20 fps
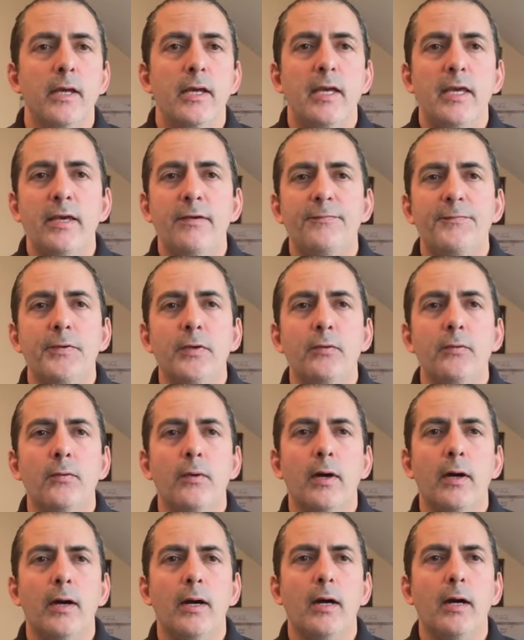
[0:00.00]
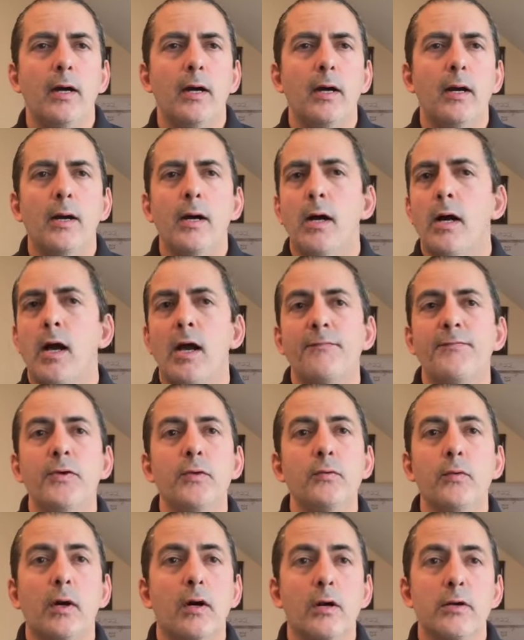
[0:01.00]
If you are
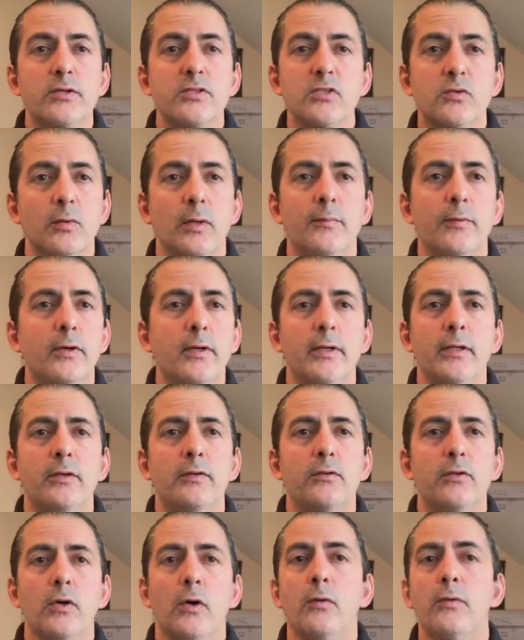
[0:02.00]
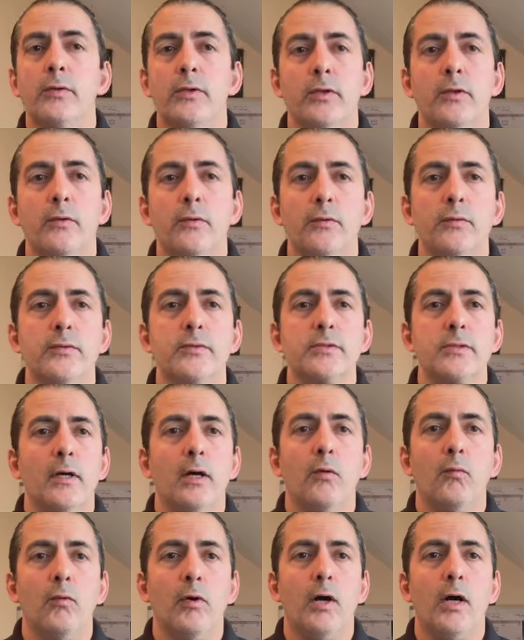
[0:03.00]
a swimmer and you don't use
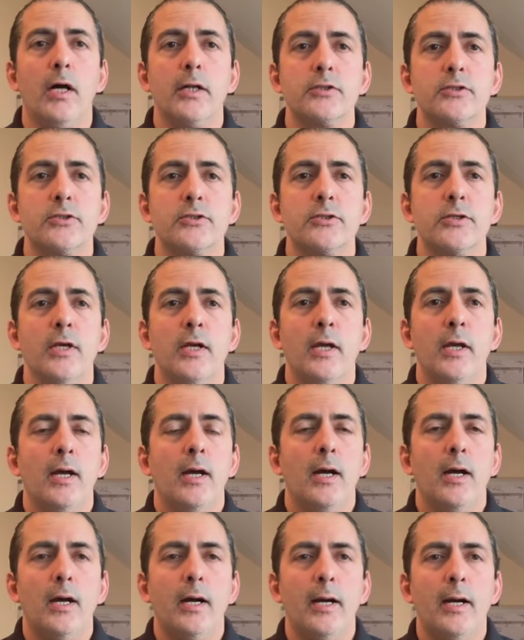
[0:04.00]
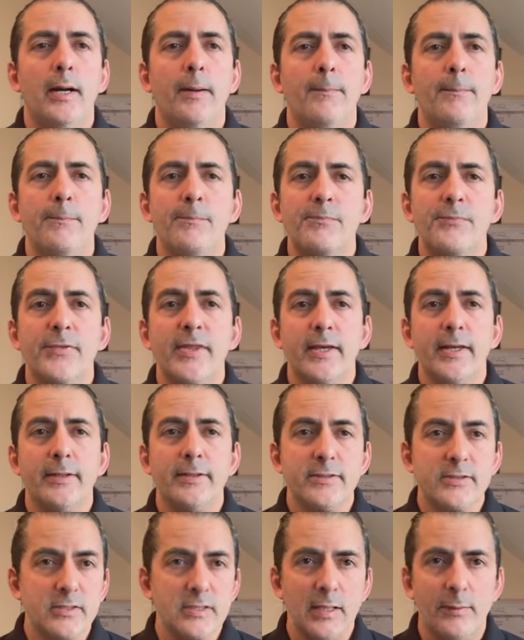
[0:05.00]
a watch, then
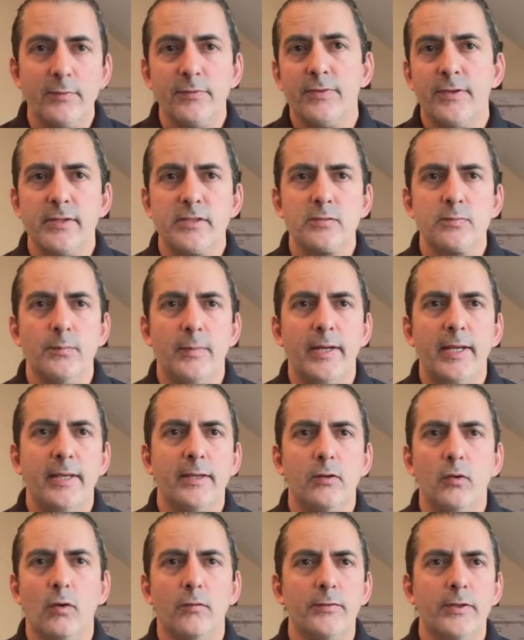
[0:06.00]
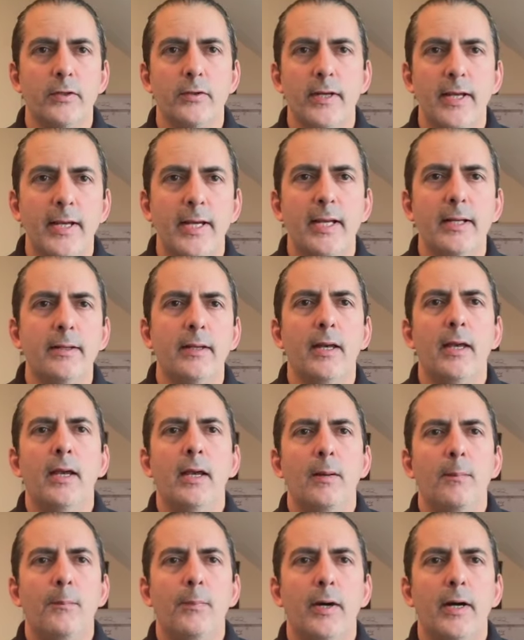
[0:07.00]
some of this may go over your head,
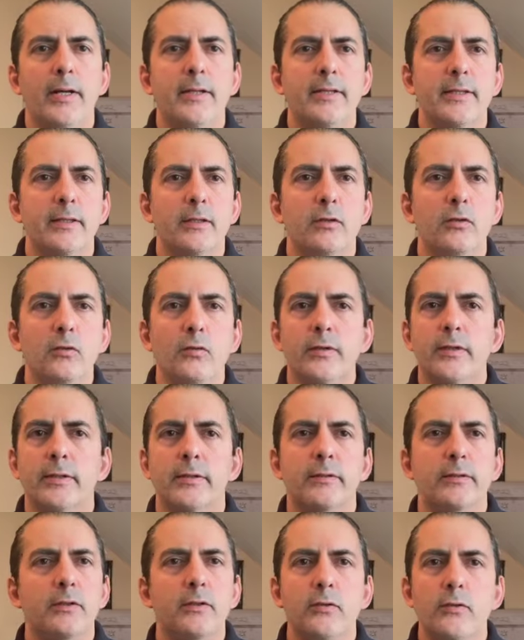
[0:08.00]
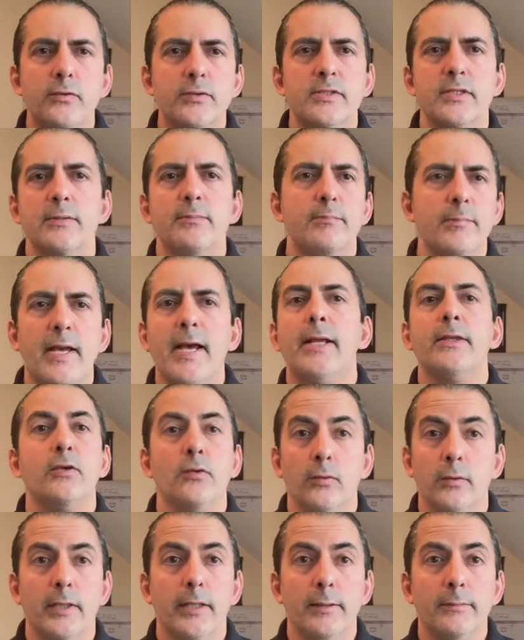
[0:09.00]
but you can use it
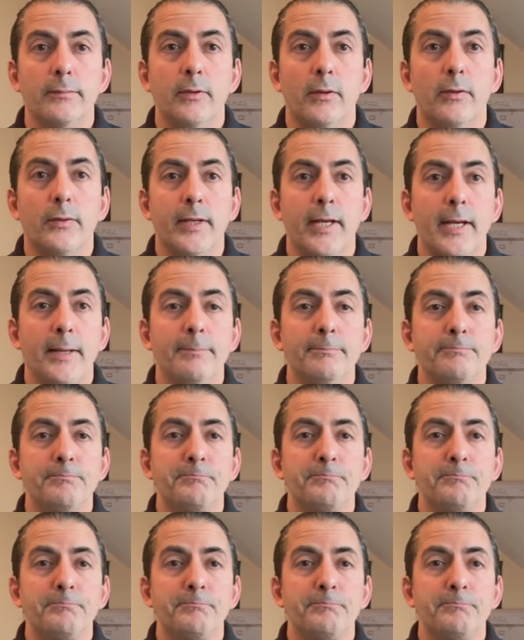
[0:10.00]
manually, okay?